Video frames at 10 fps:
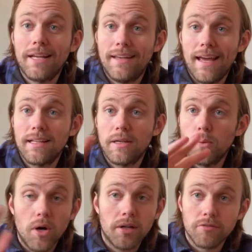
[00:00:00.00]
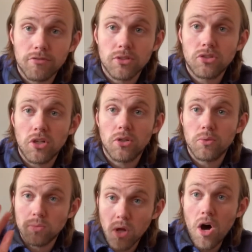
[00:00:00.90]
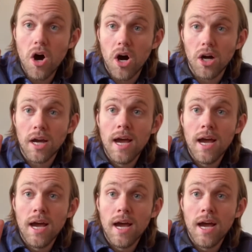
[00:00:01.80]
daily one for so long.